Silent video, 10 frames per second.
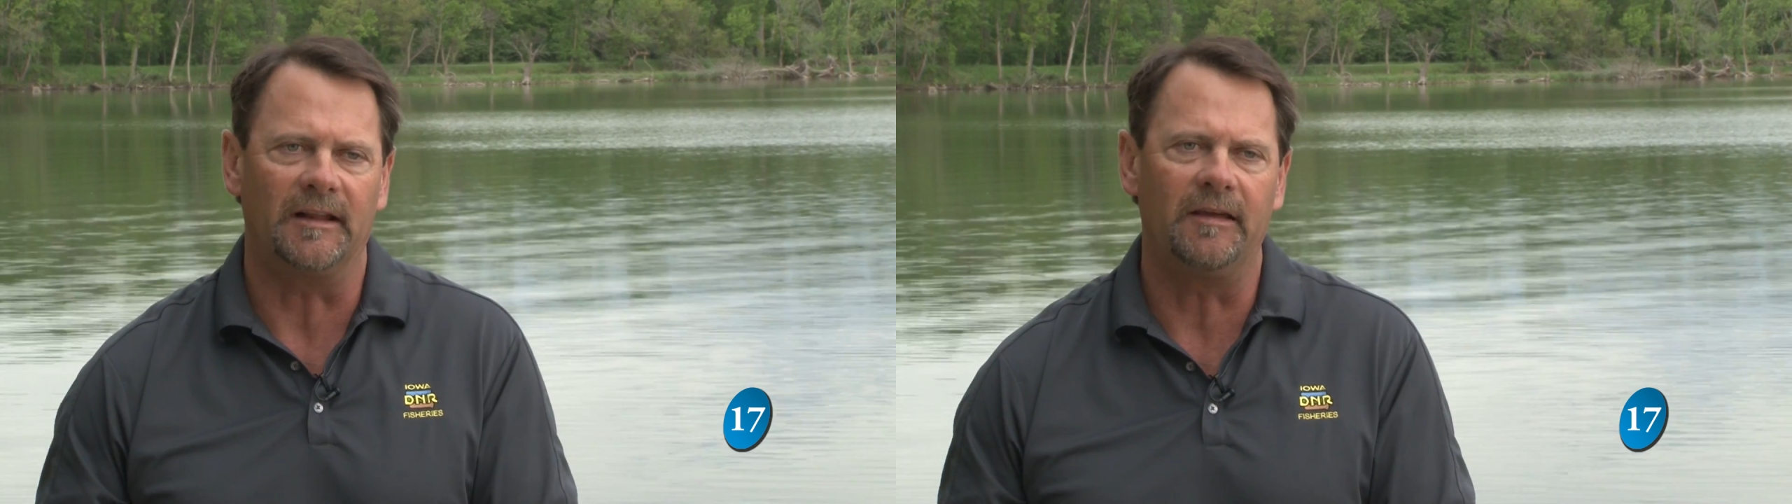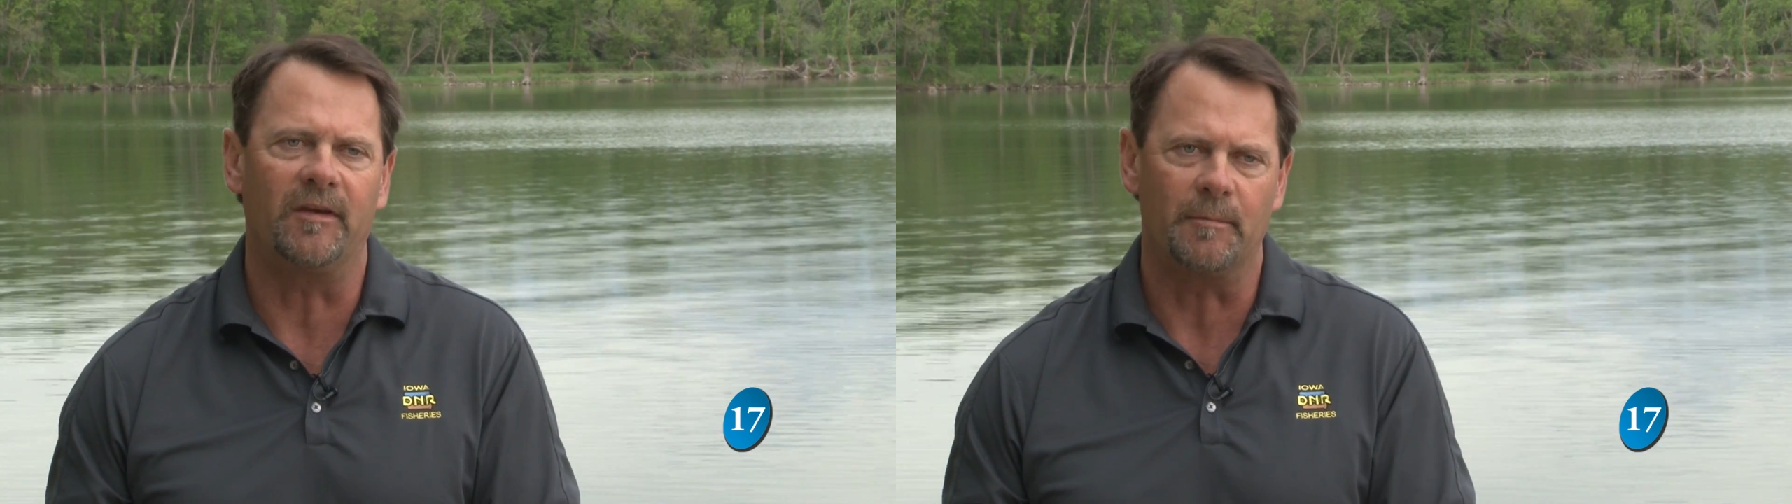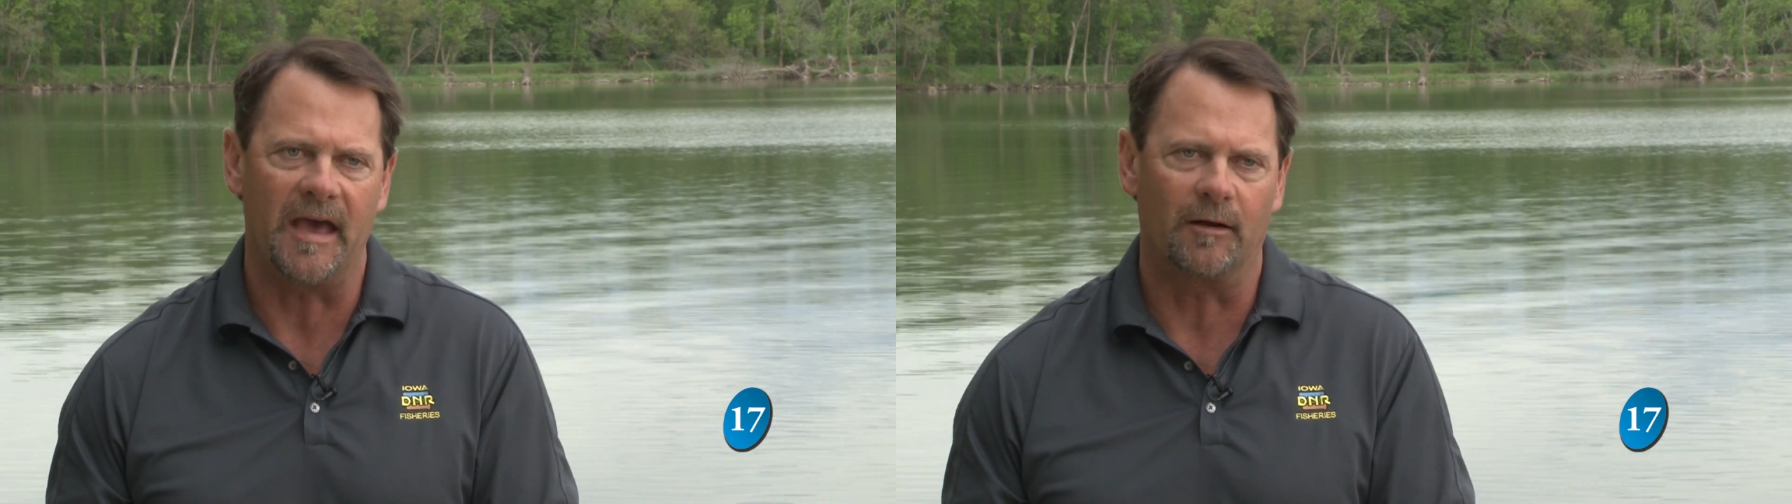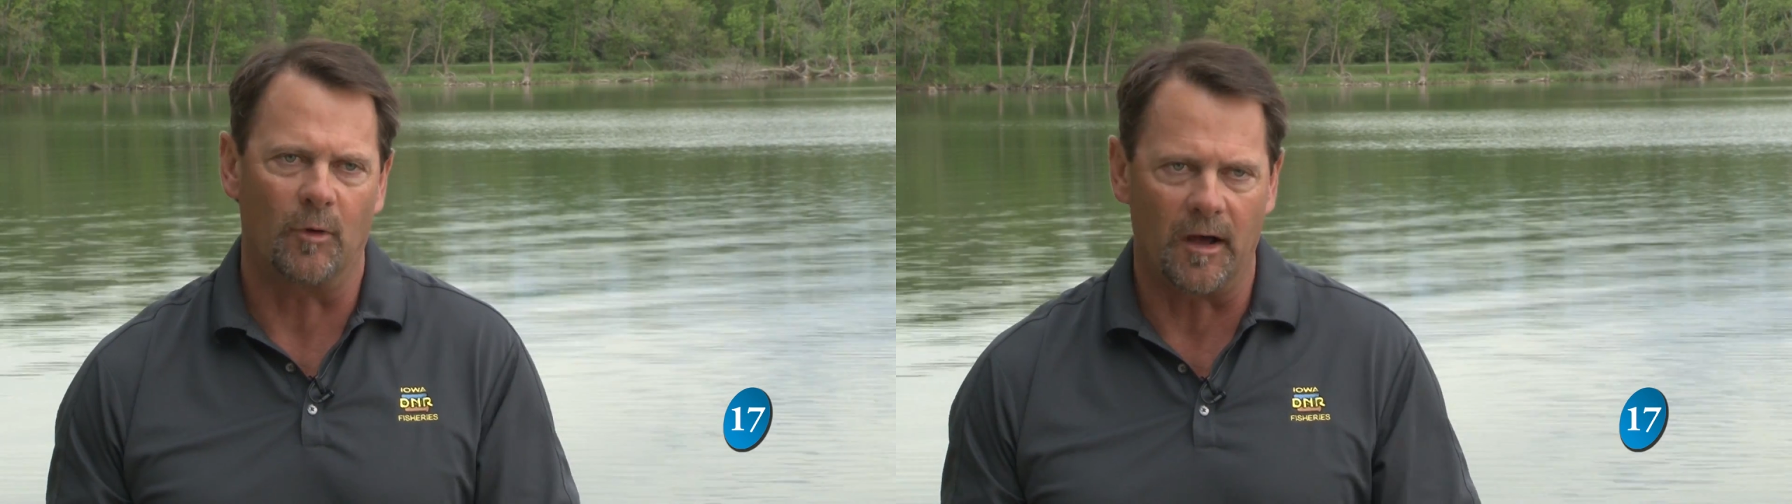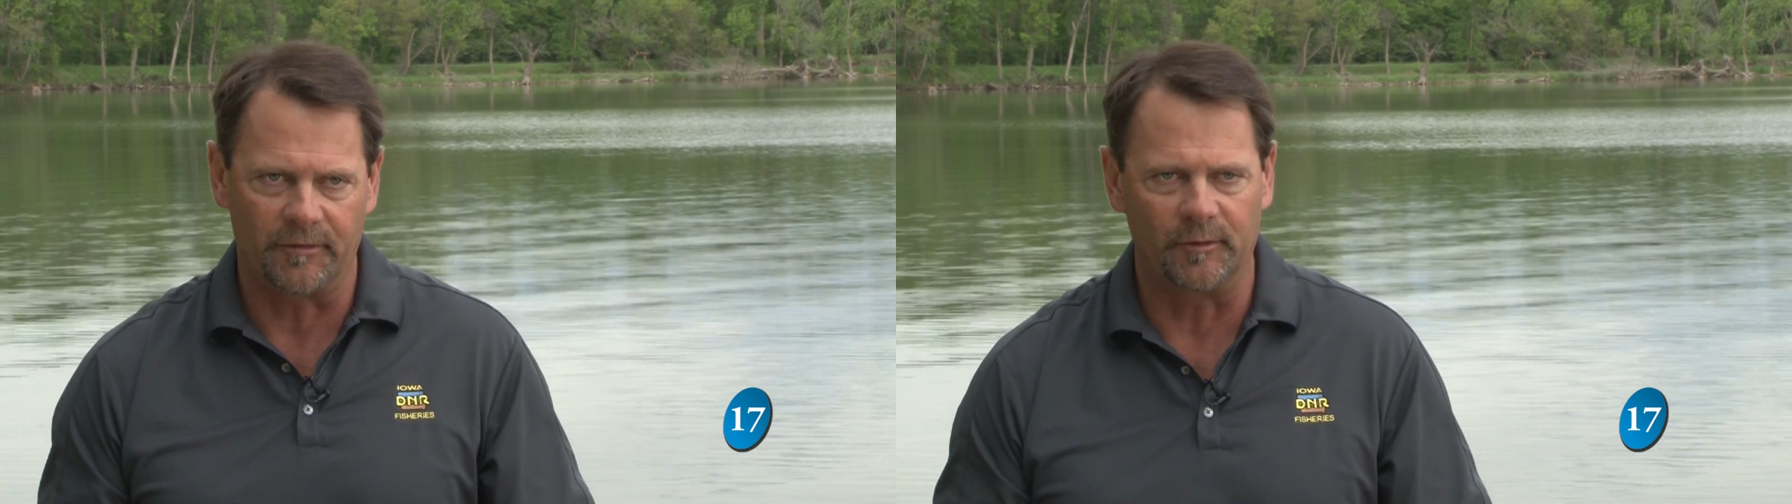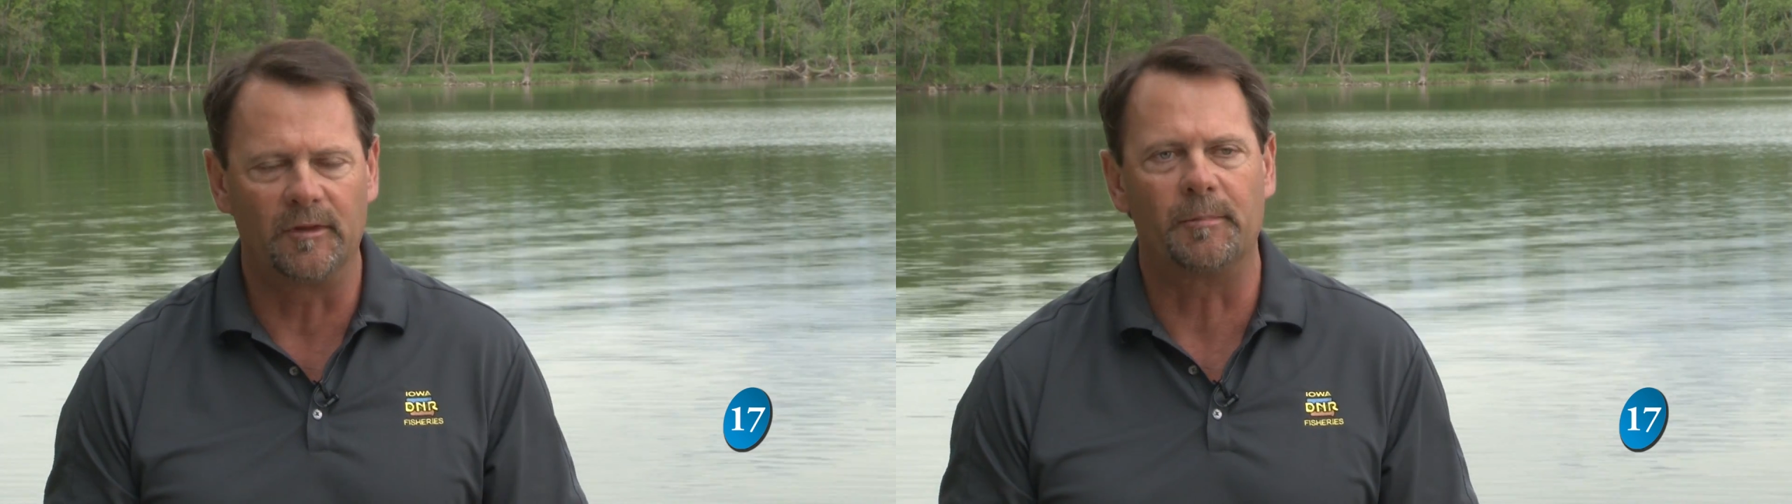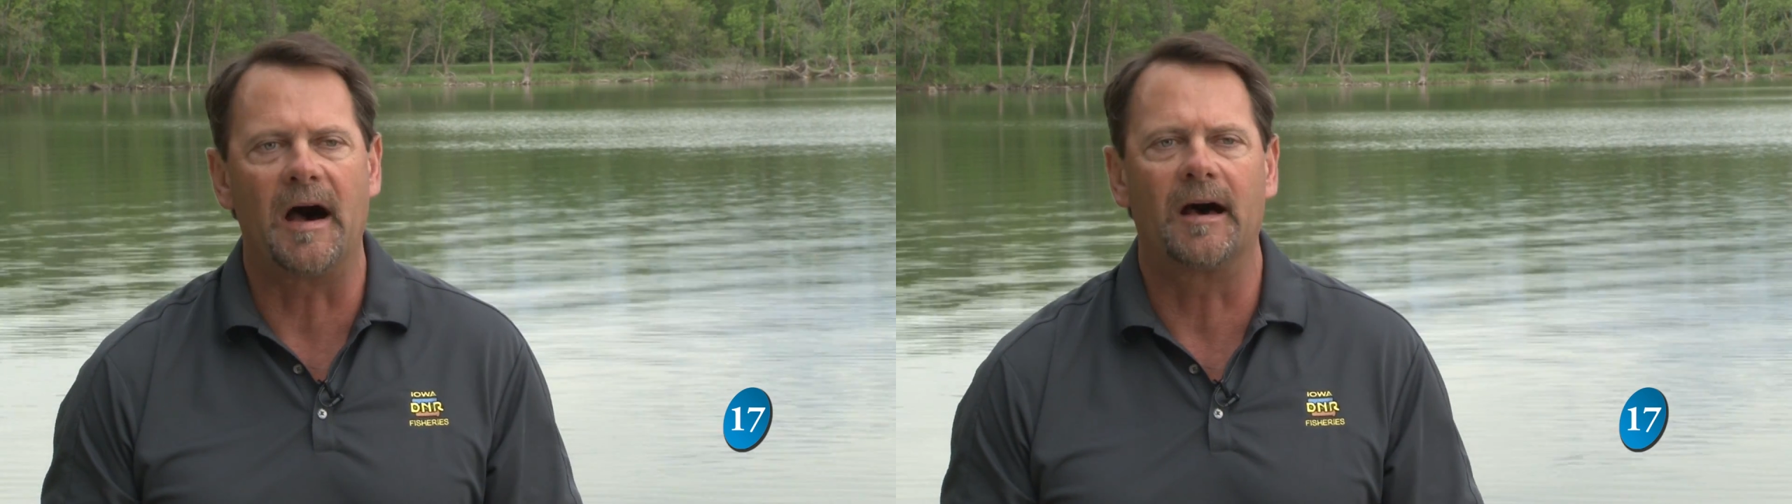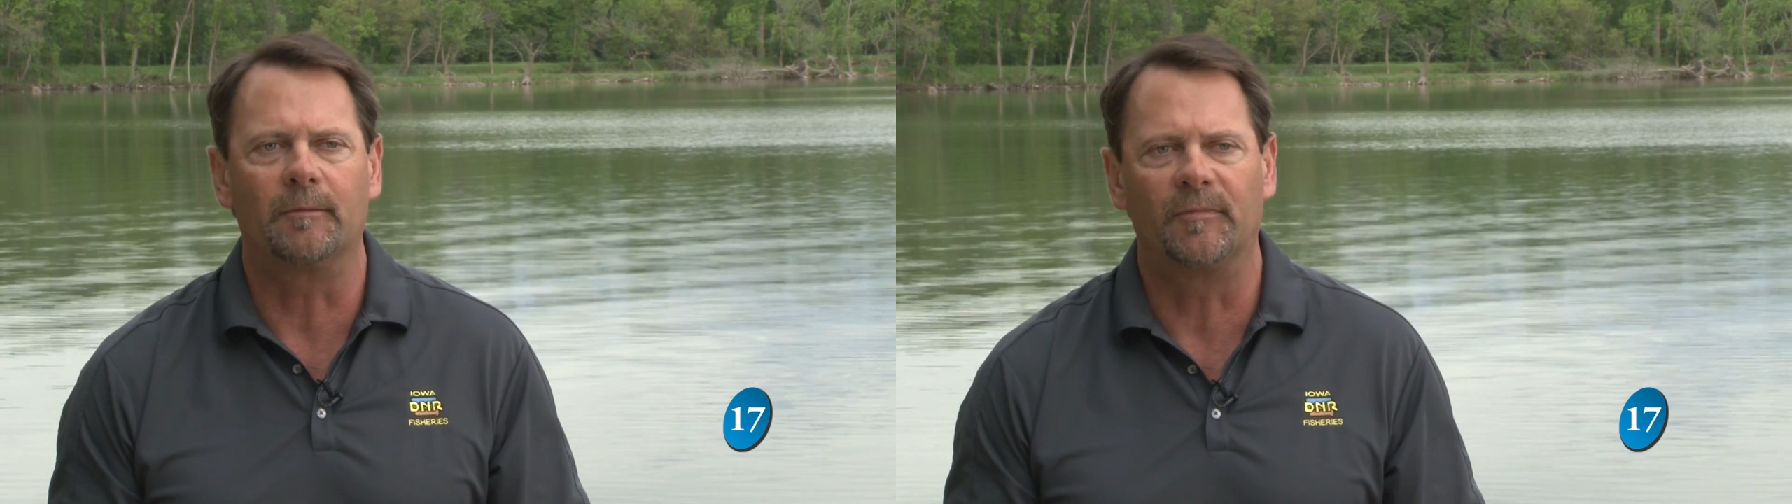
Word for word: leaving Manawa through the bottom,